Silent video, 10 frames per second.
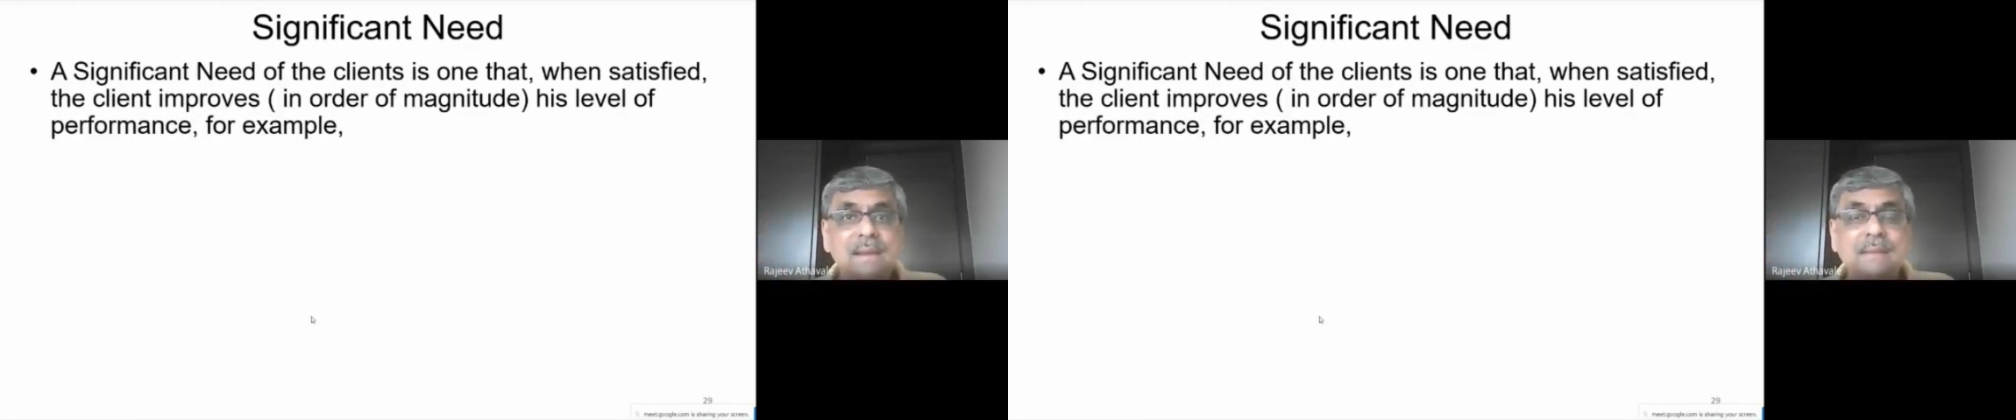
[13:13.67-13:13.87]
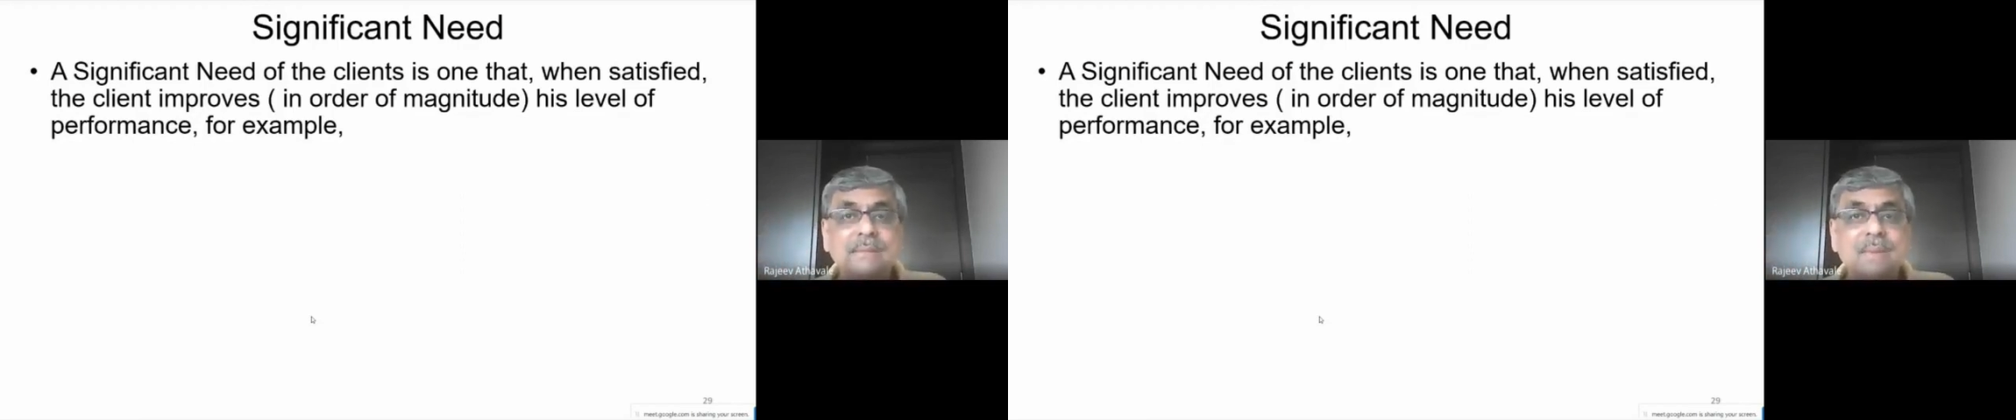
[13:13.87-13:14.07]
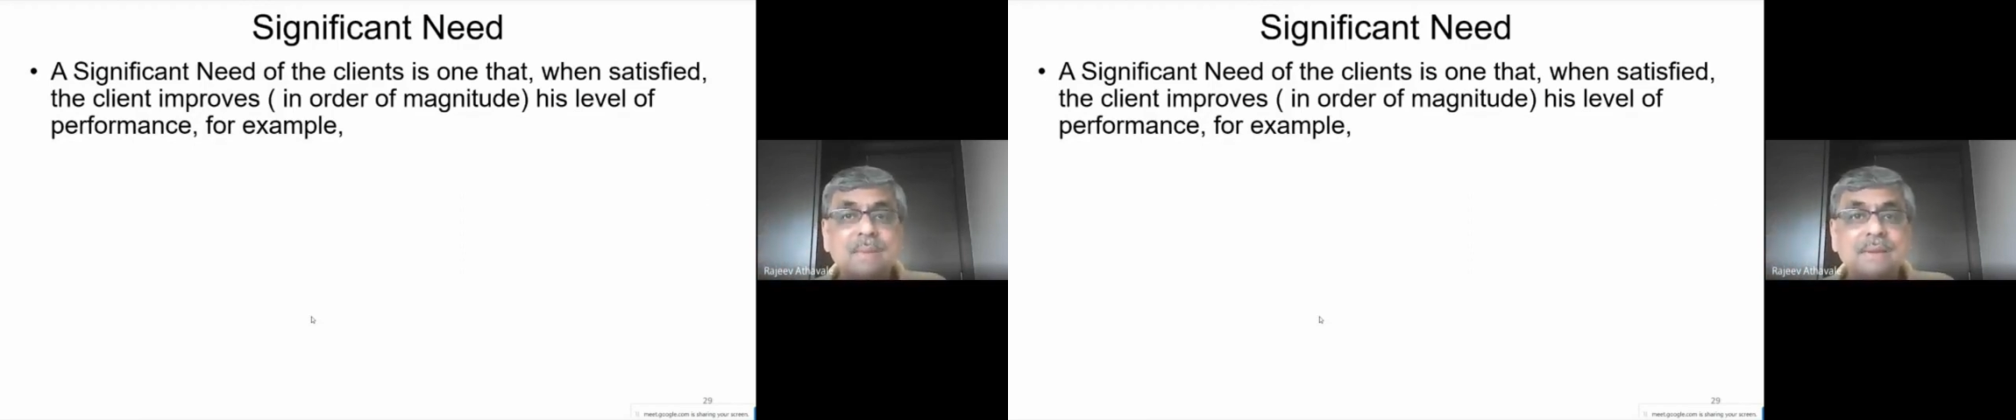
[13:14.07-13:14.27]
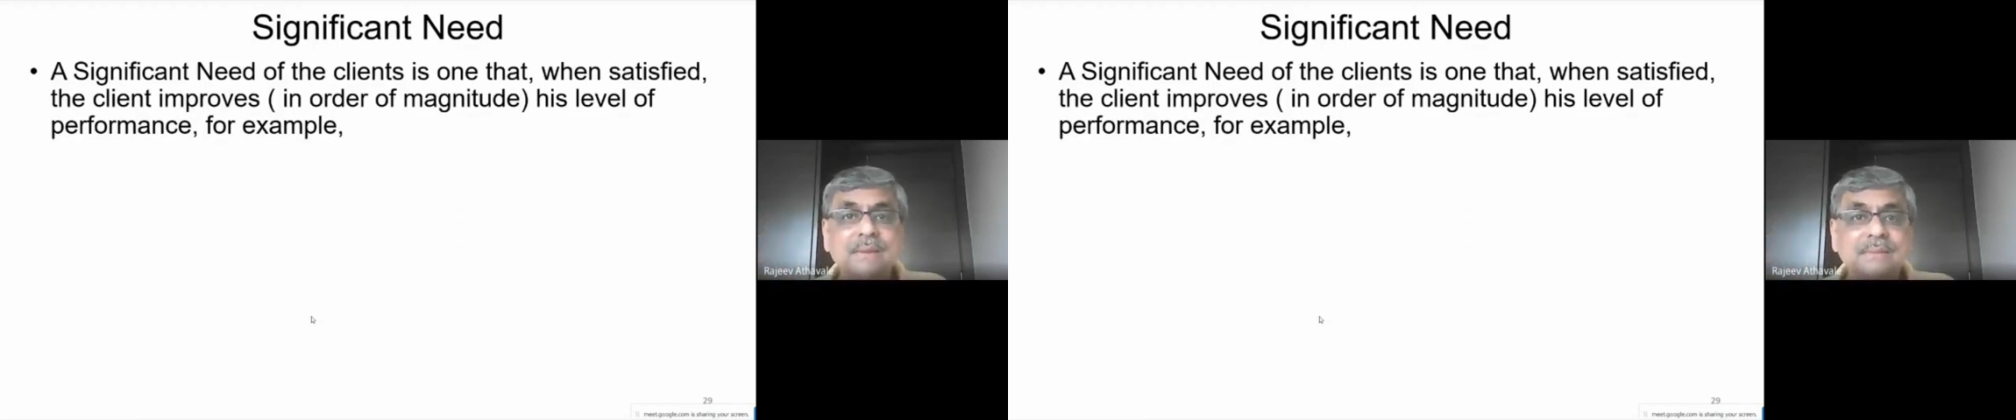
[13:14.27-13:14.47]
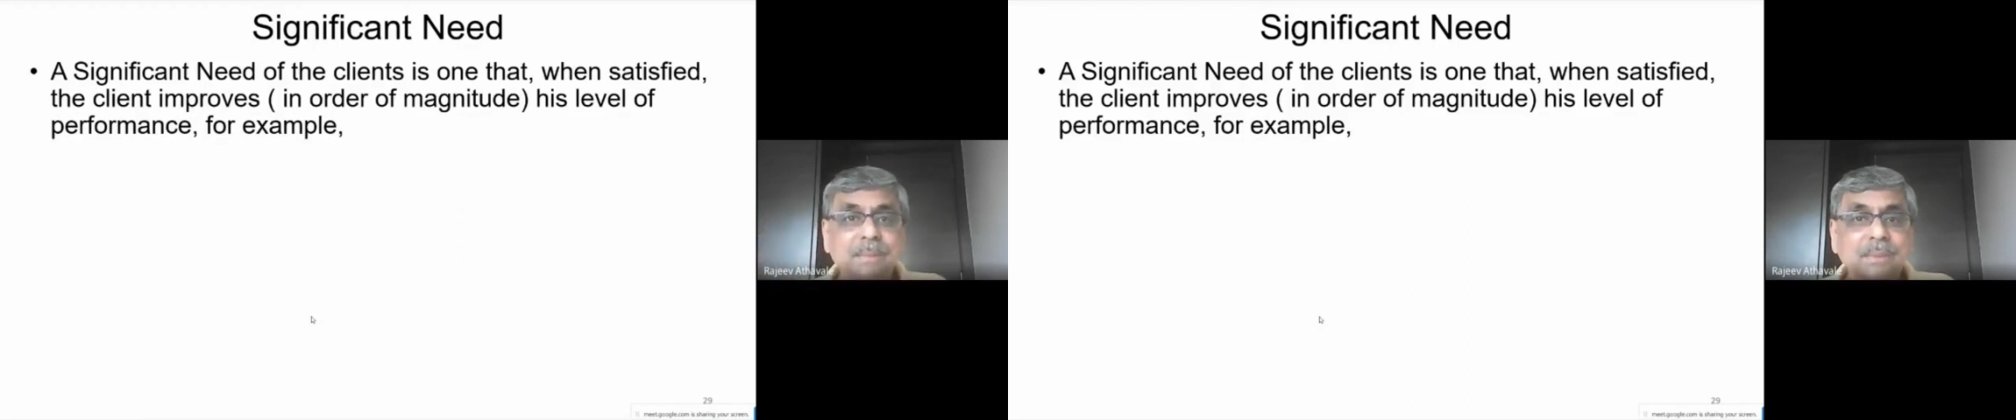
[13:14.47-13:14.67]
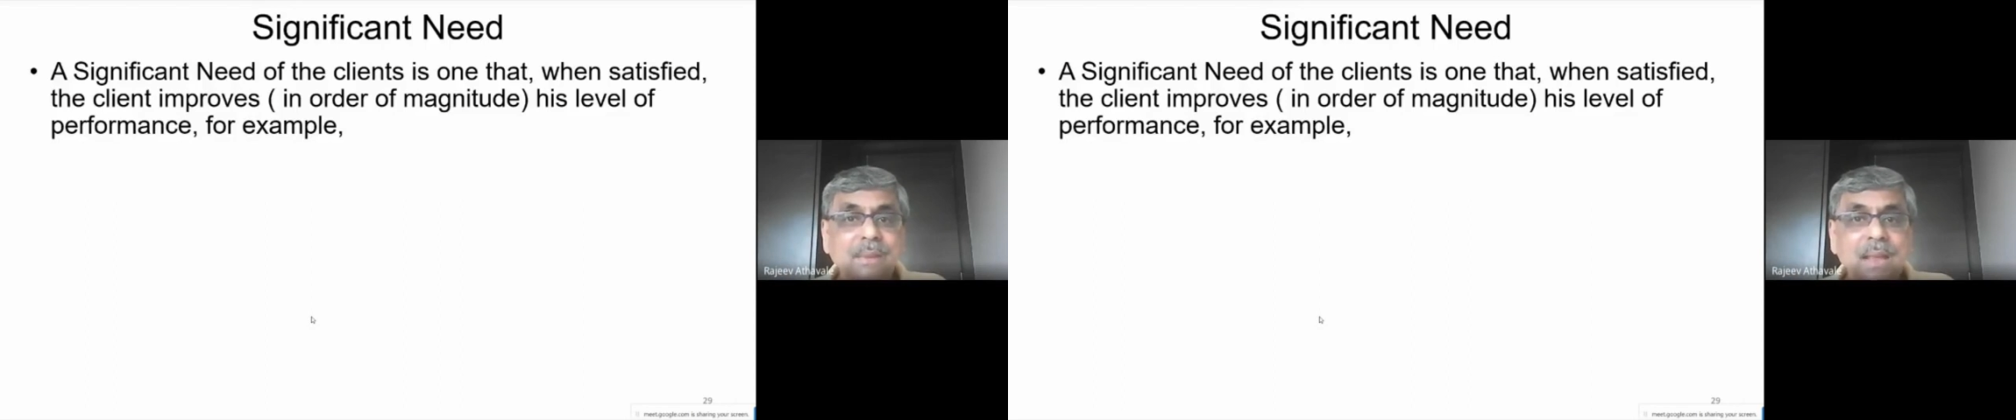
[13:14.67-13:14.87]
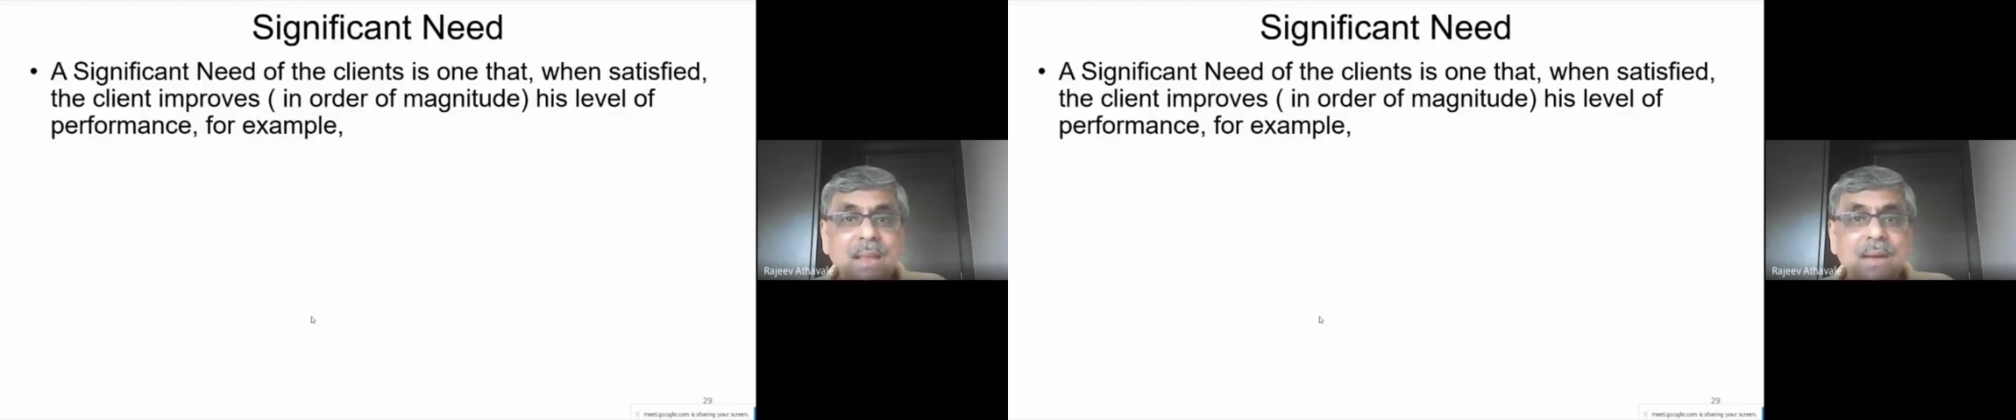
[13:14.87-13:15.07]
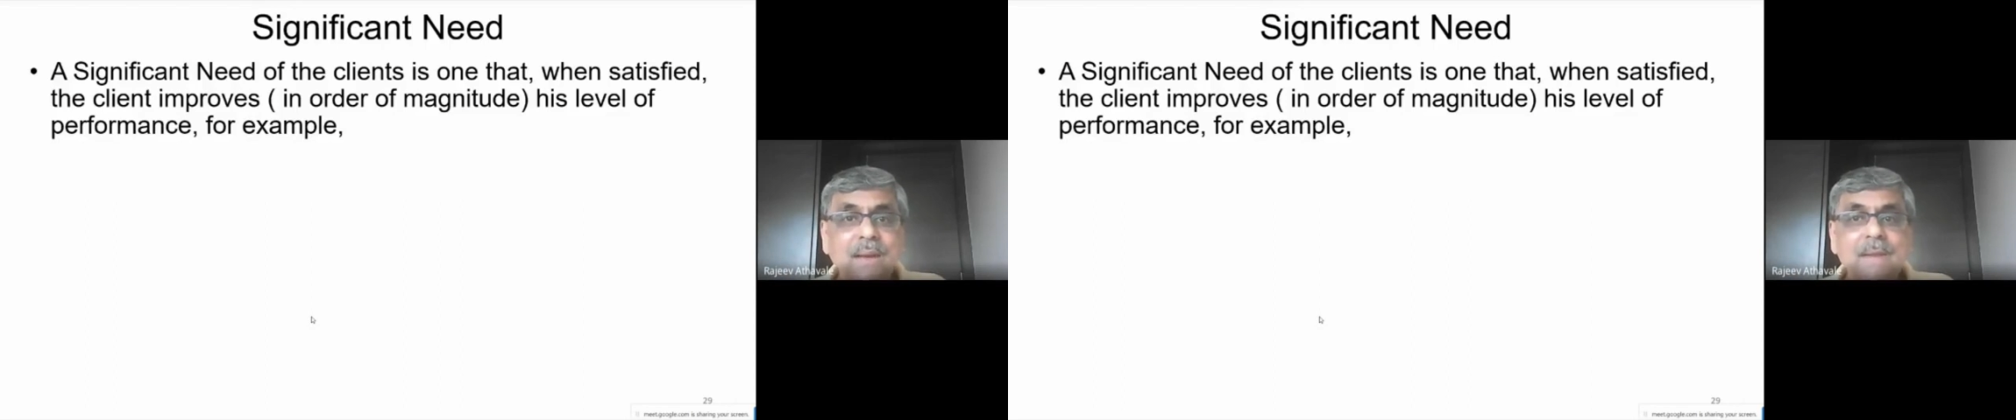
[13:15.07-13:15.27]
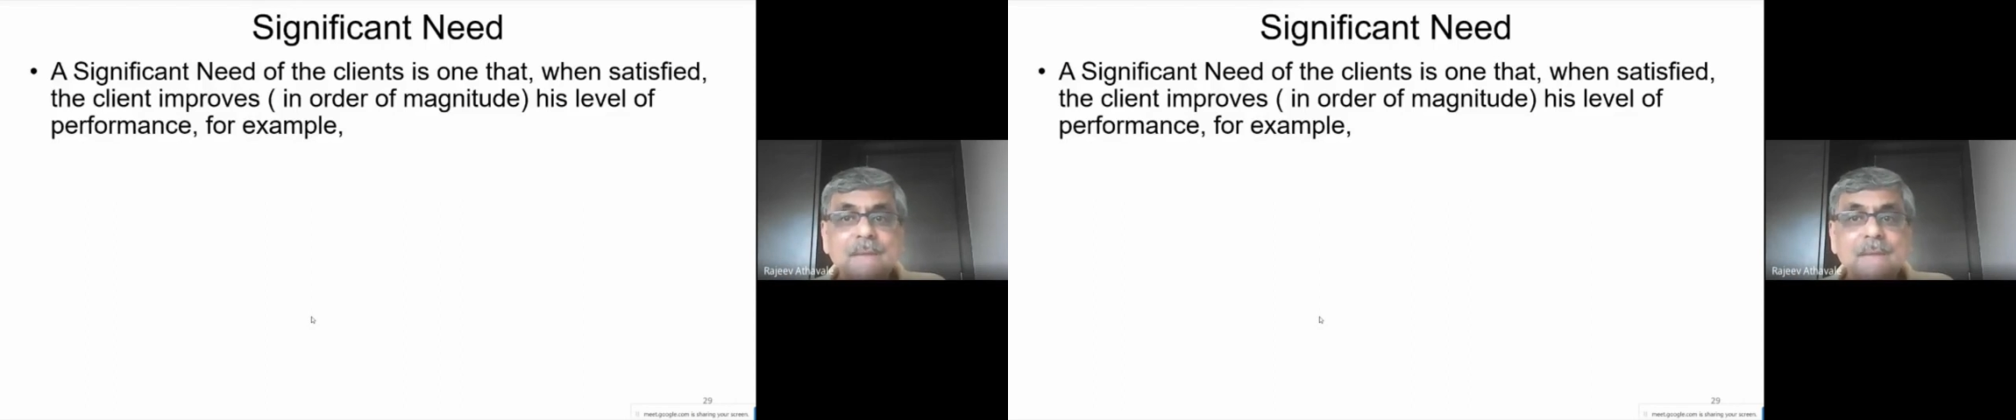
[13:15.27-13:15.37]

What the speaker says: as being a supplier,